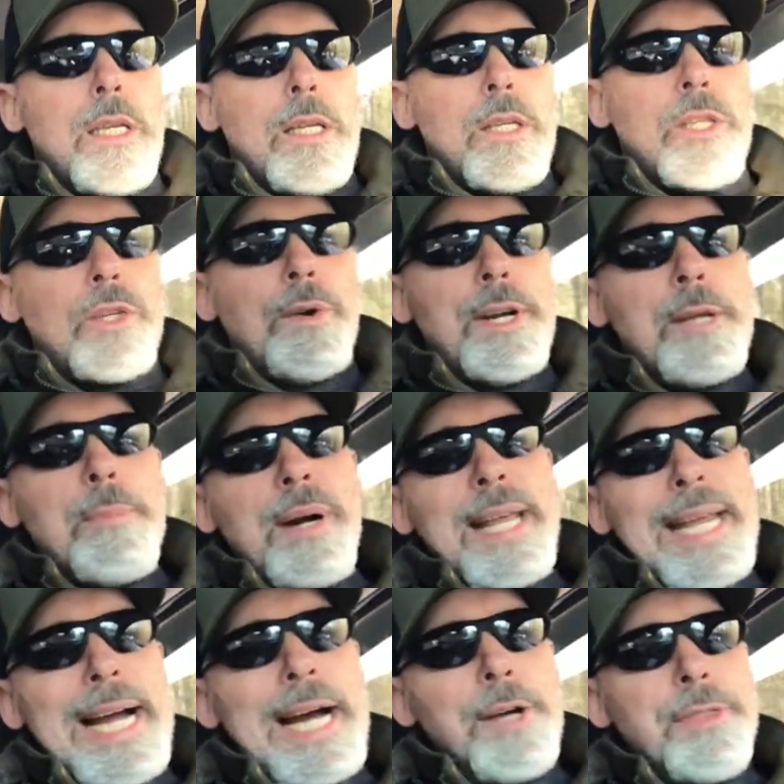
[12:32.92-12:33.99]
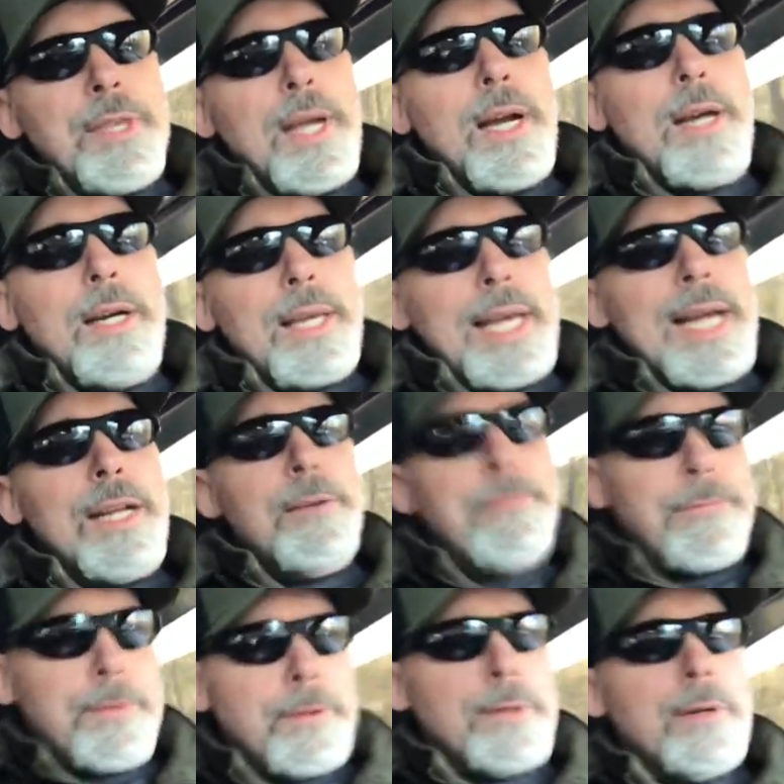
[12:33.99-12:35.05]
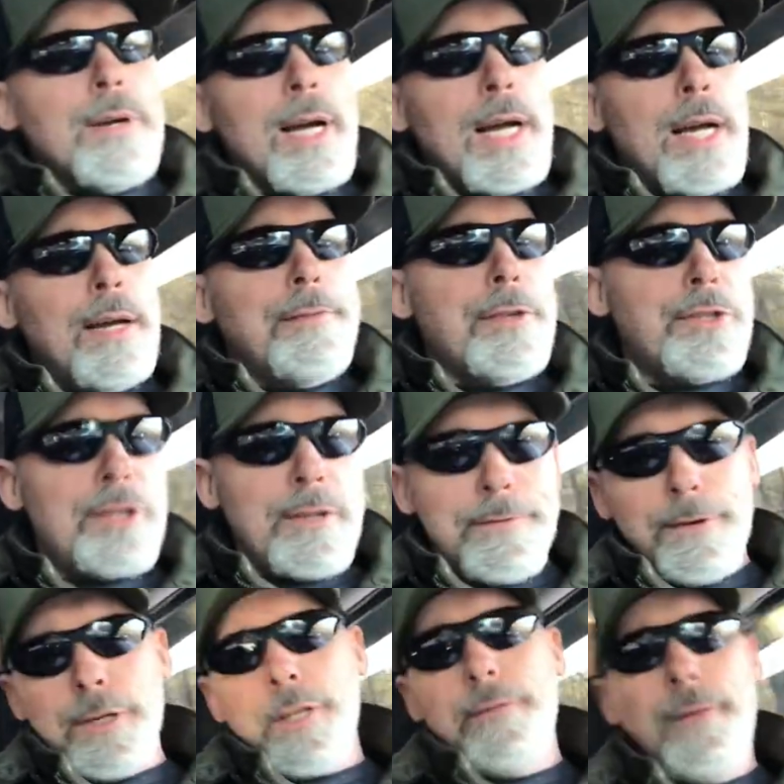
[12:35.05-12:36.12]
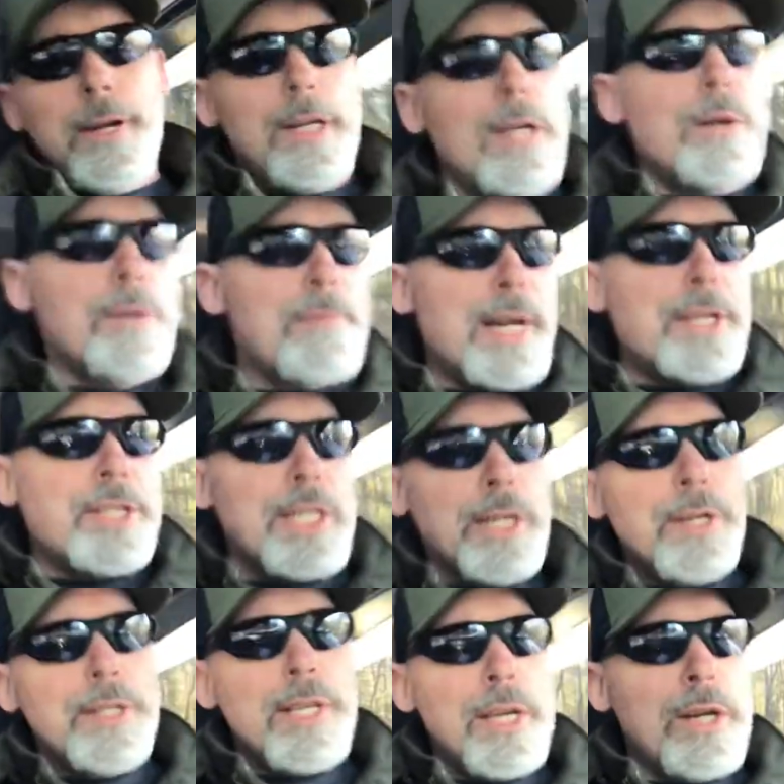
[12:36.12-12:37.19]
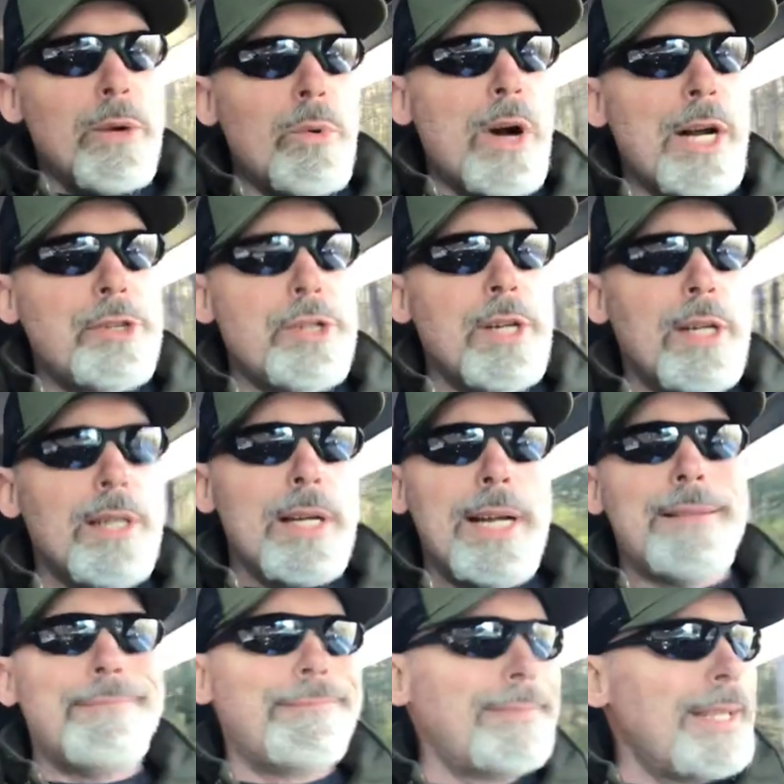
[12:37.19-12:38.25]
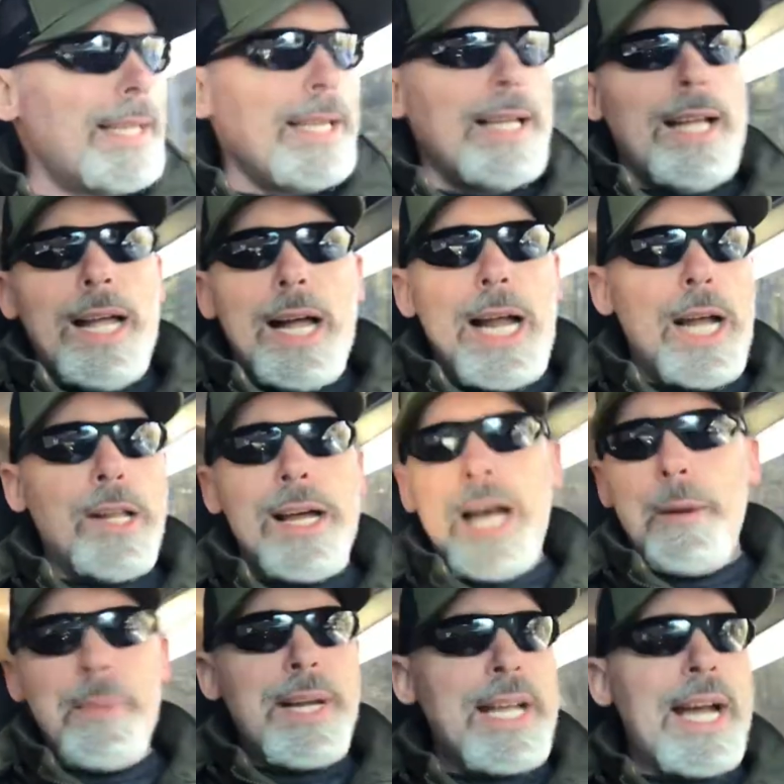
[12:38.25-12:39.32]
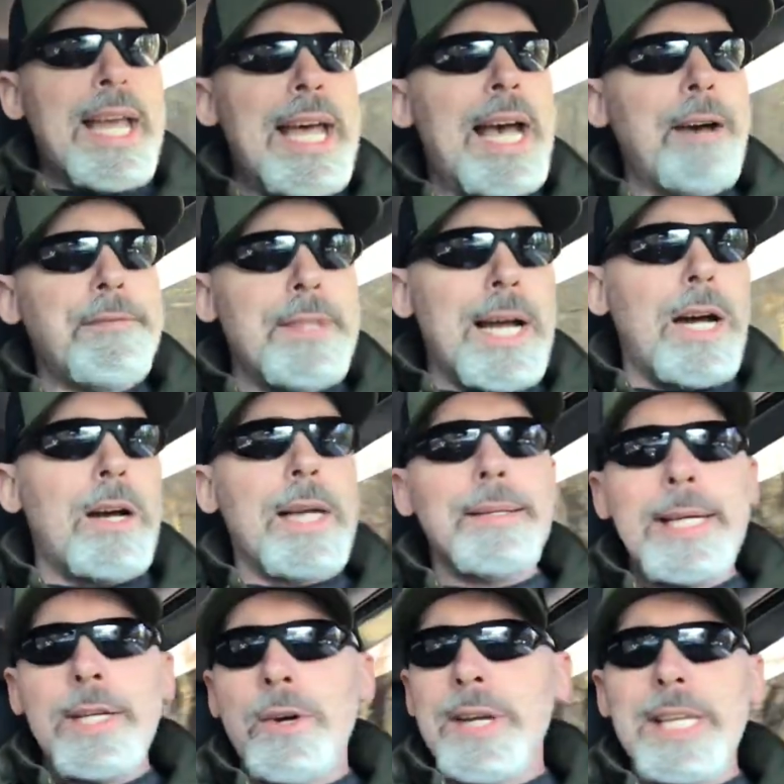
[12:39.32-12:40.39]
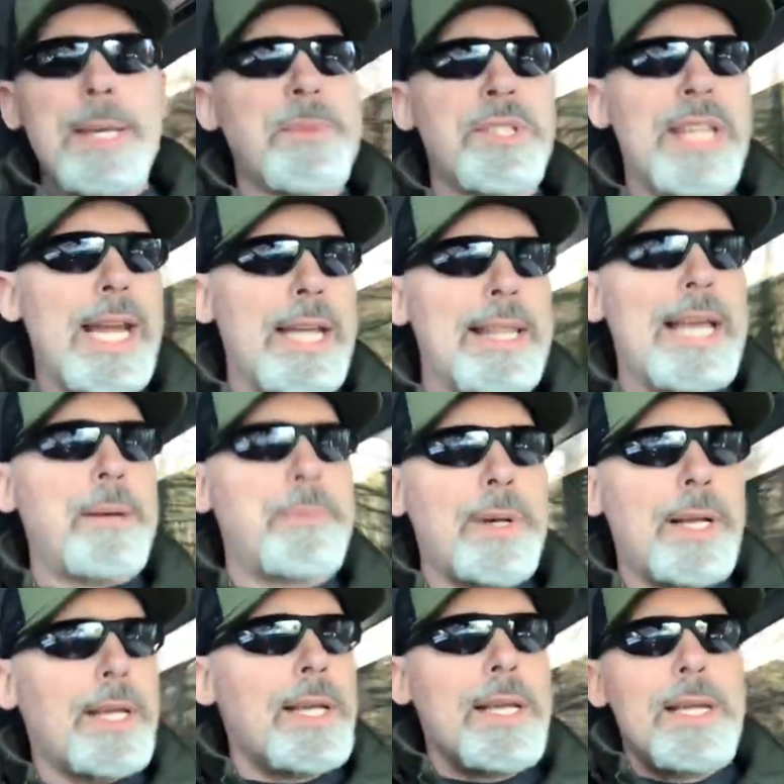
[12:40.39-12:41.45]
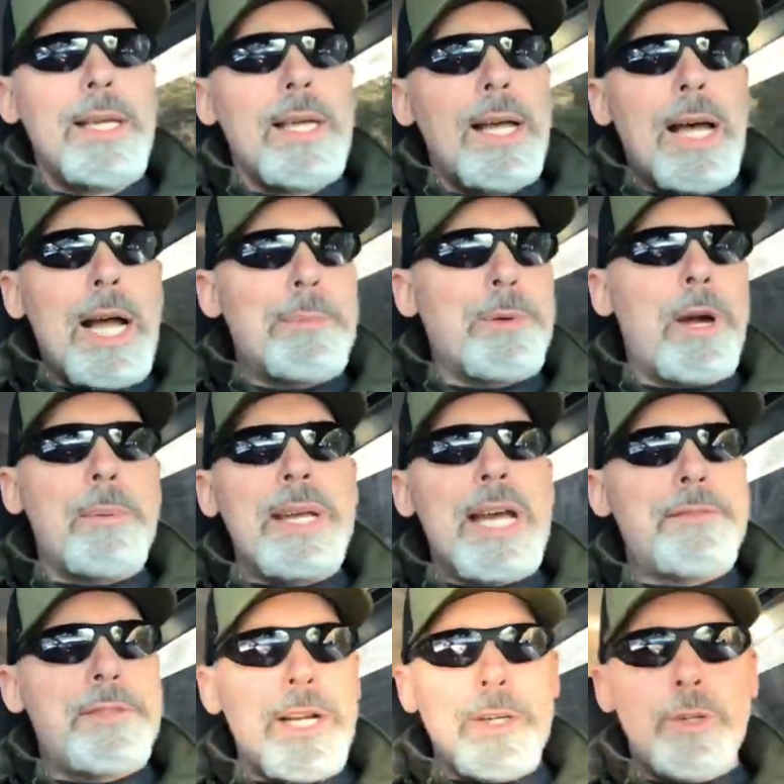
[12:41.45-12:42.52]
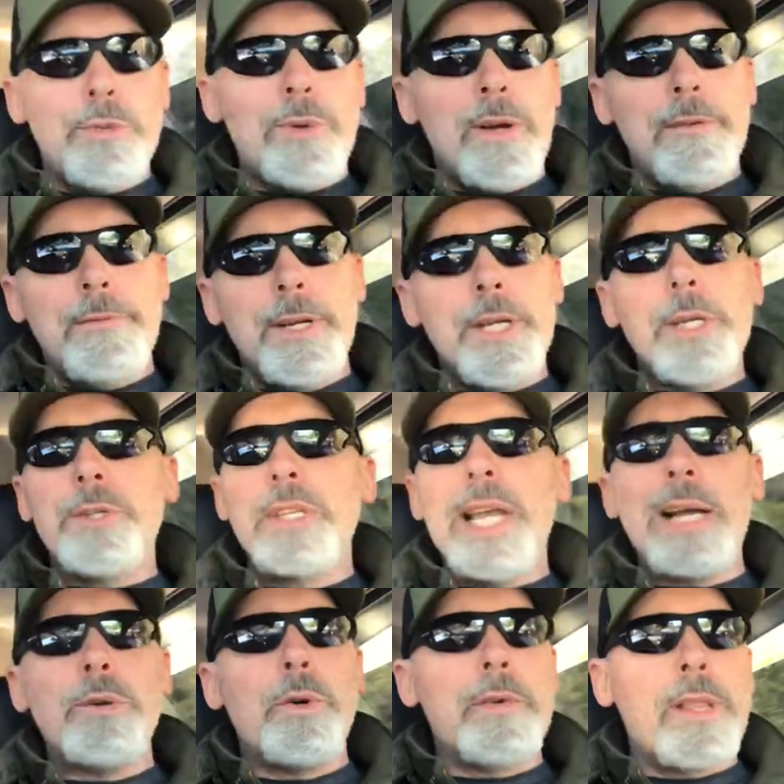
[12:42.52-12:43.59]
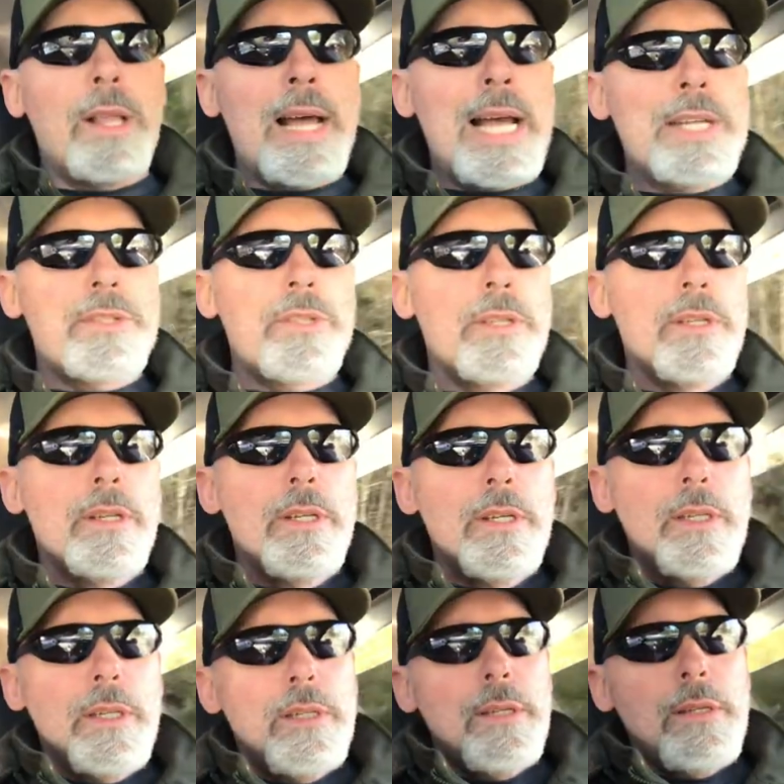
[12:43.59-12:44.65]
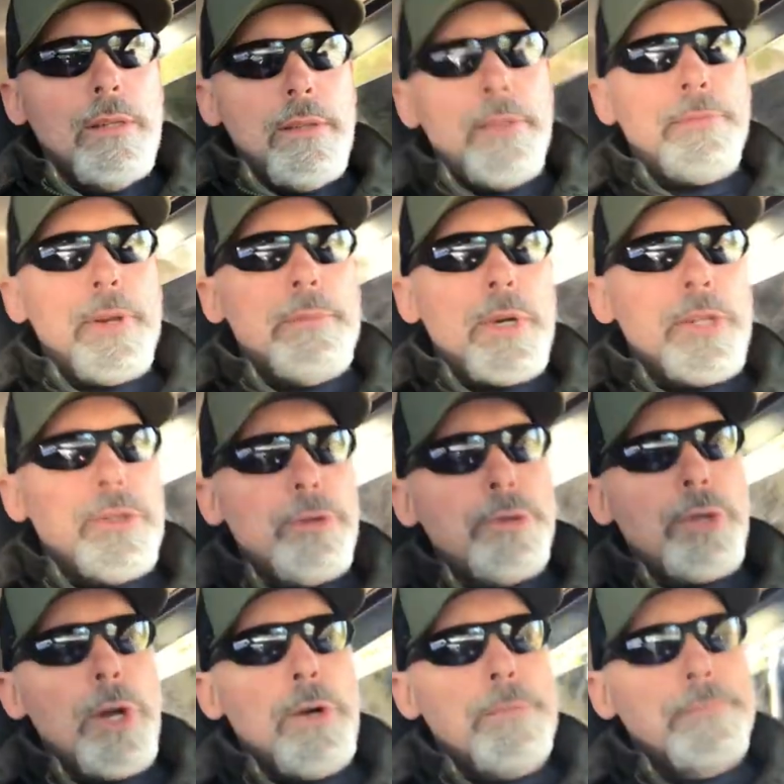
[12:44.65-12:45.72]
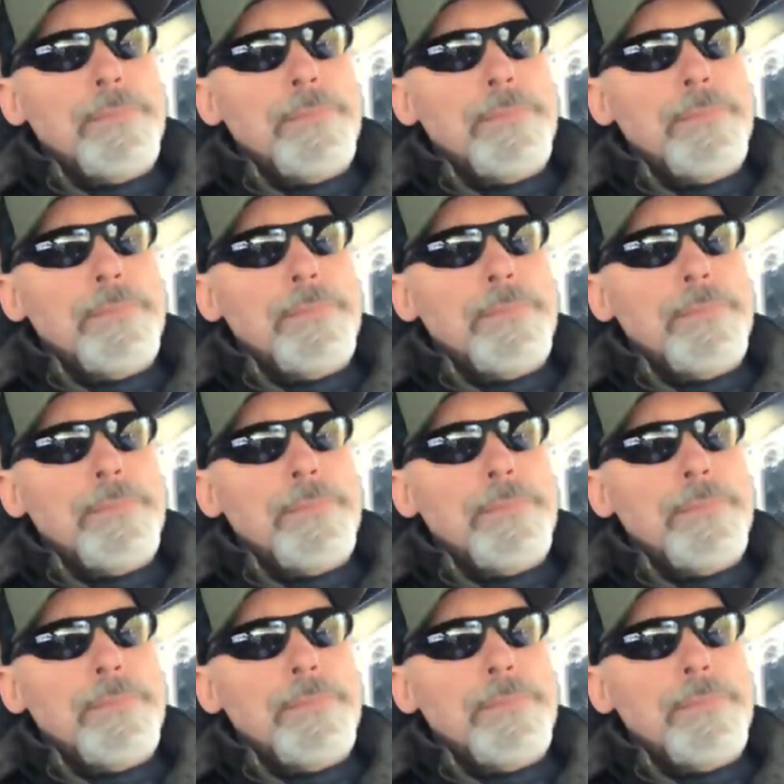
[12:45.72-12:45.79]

So anybody out there, again, if this is the first video in my series that you're watching, I don't know how many I have now. I know I keep saying that, but I probably have 10 or 12 videos now over the last 3 months or so.